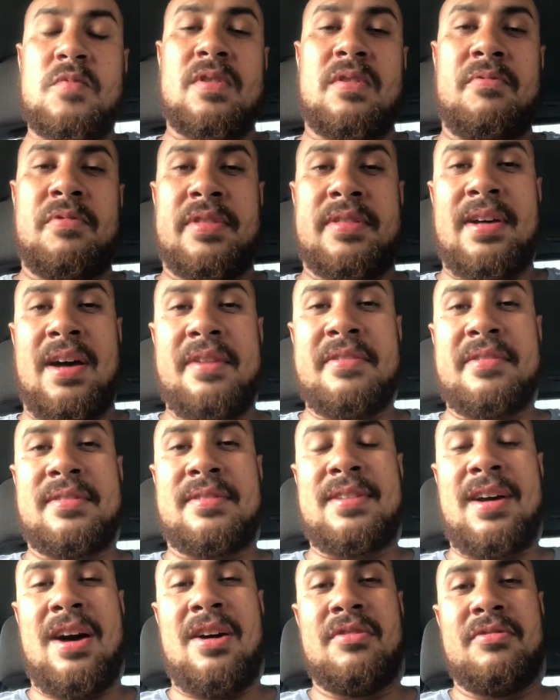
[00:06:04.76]
Without a
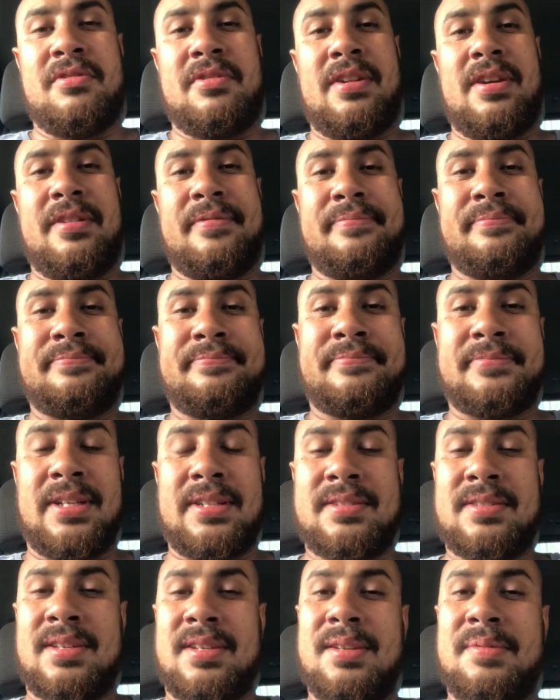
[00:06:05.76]
doubt, you know,
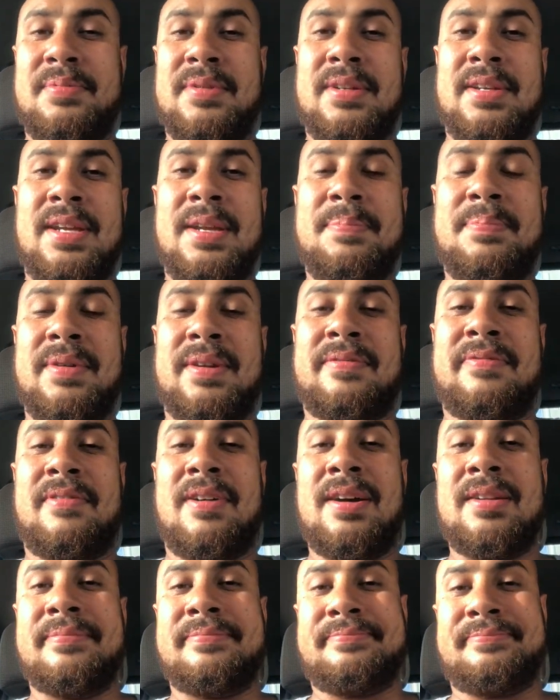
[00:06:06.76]
that's going to be an epic
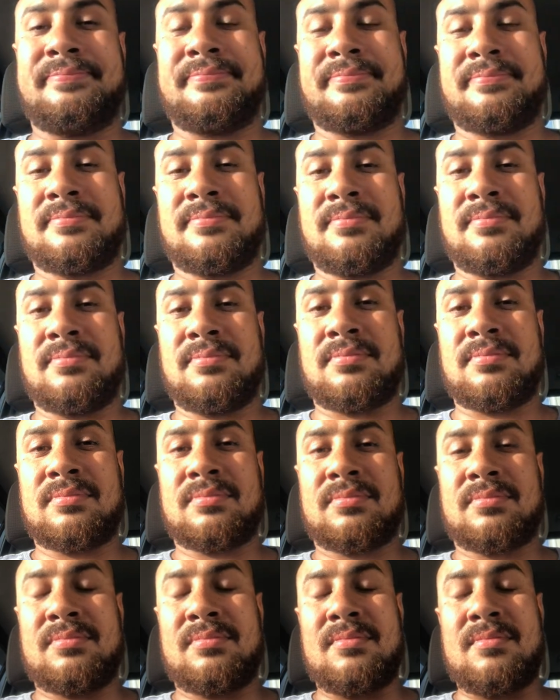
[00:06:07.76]
fight.
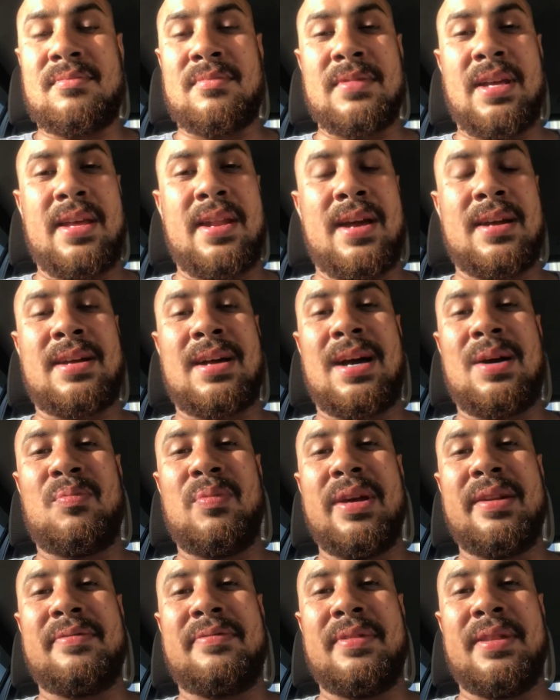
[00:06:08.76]
And I can't
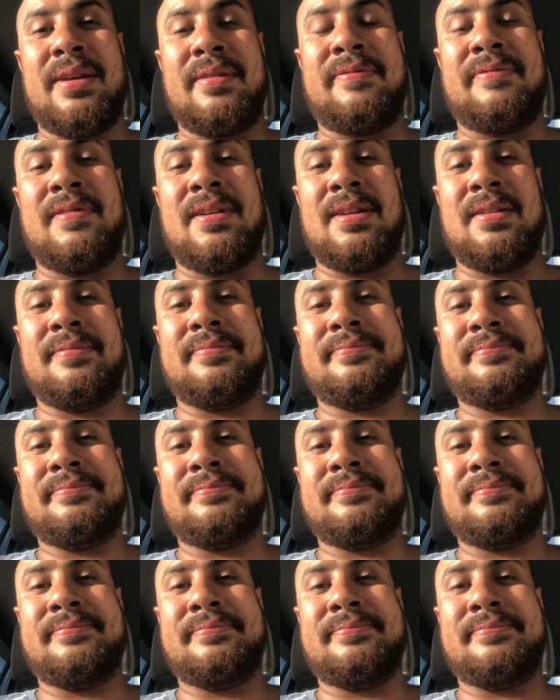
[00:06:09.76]
wait for that fight.